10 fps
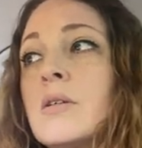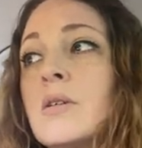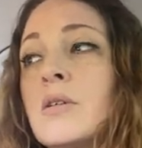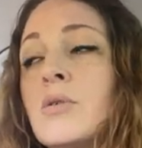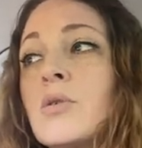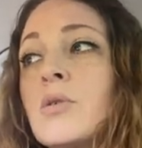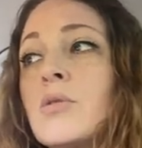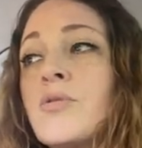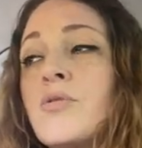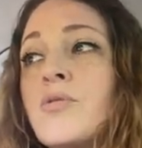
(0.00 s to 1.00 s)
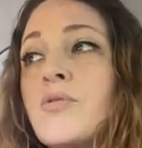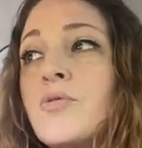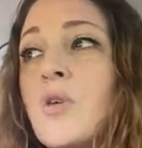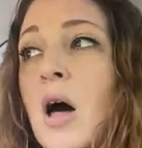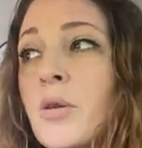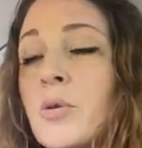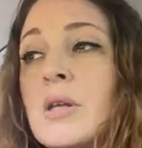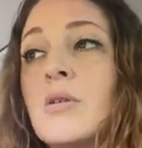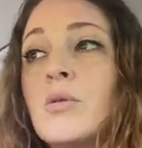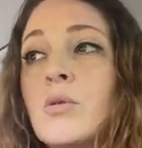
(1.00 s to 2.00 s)
you're
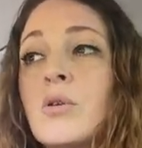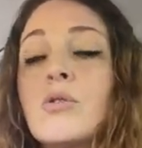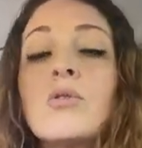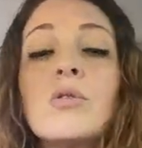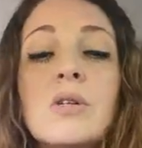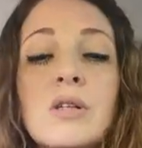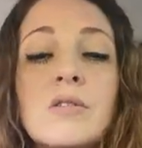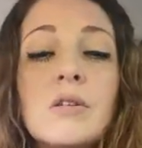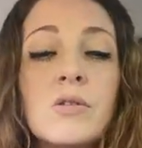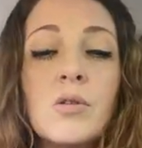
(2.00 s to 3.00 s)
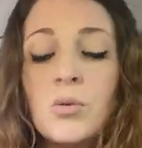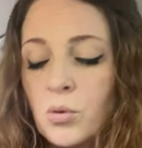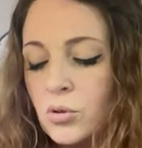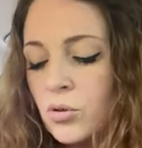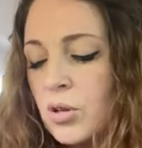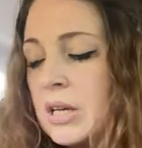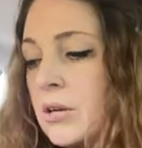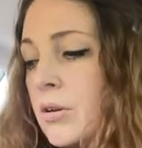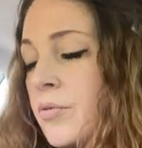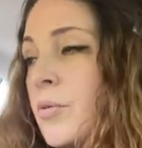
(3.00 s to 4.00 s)
following the lord you're listening to the lord you're
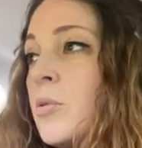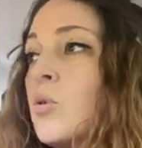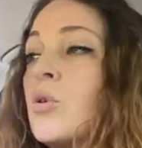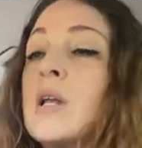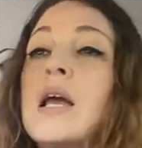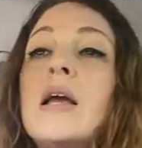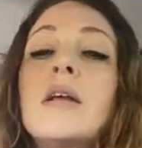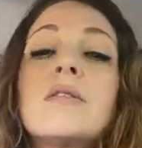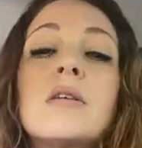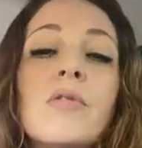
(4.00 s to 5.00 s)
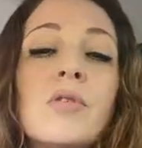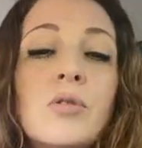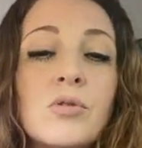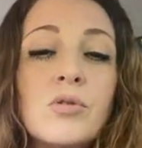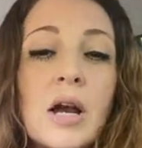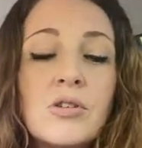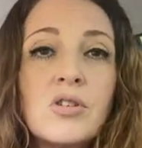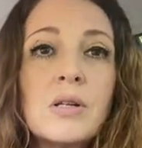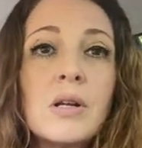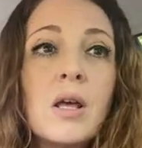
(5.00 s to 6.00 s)
hearing from the lord he's giving you
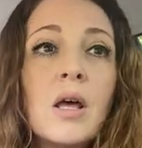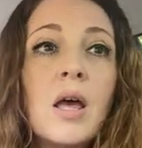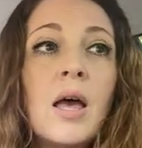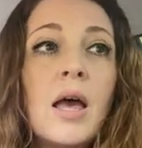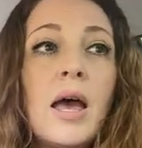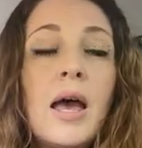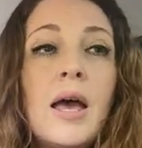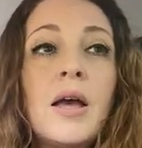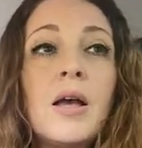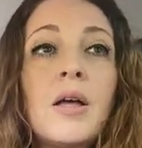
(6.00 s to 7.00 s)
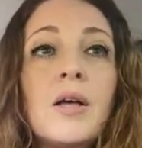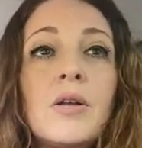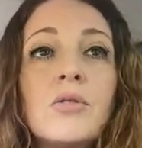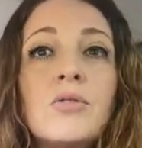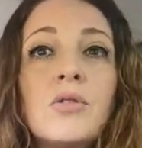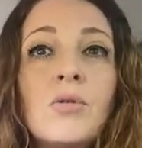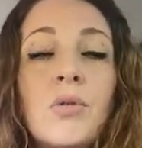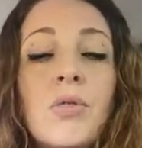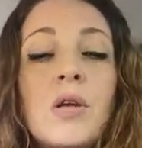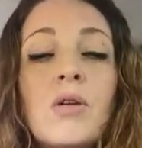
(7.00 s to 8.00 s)
direction and you
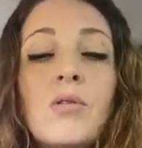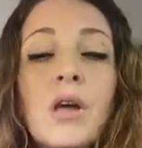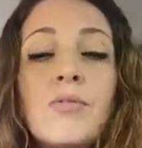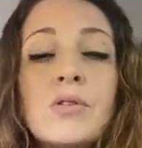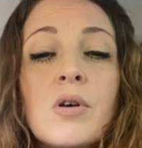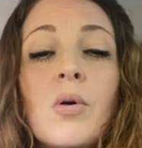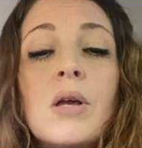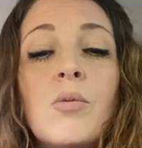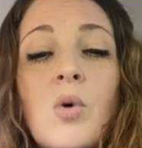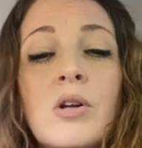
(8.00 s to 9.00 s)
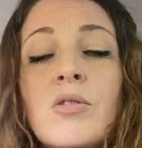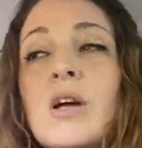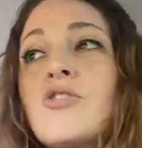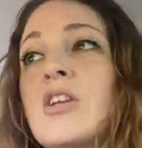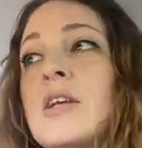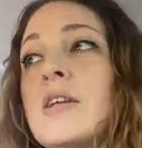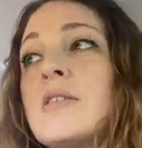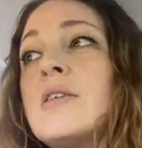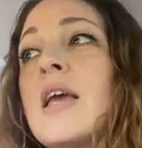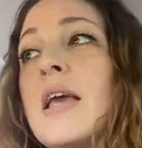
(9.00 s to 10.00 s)
think your life is going in one direction and it
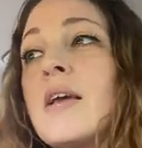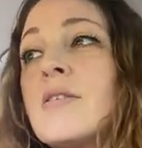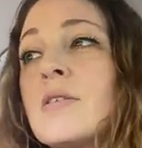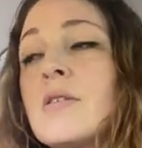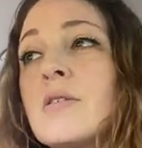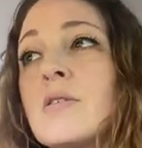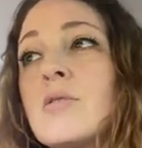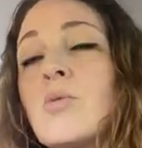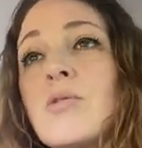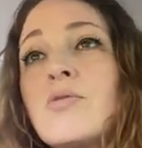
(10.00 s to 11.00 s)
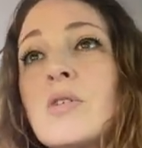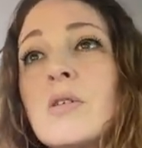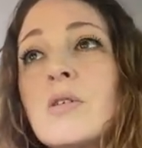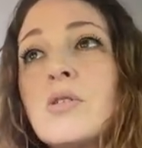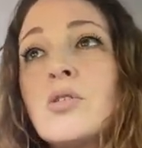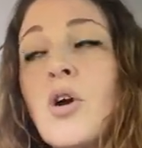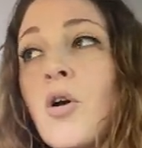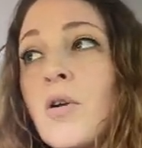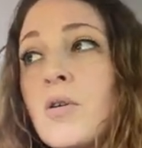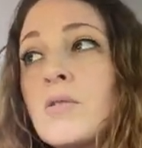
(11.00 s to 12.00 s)
takes swift
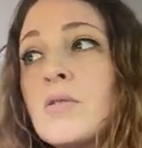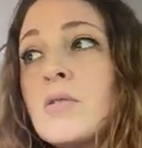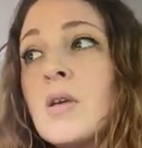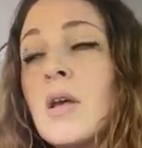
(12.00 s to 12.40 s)
turns.